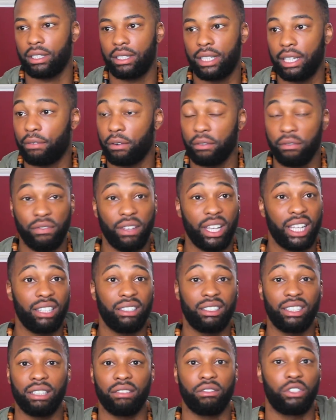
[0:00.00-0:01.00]
Different
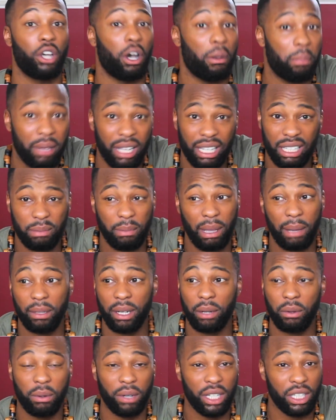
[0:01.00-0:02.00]
things, the topics maybe
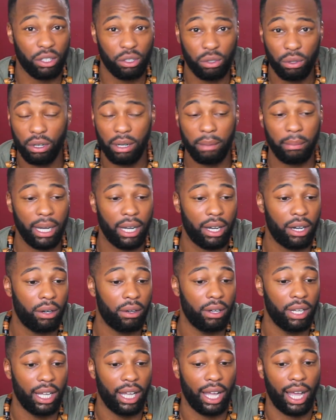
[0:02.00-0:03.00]
that we wanted to talk
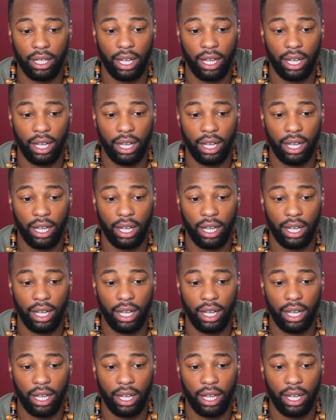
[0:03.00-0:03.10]
about,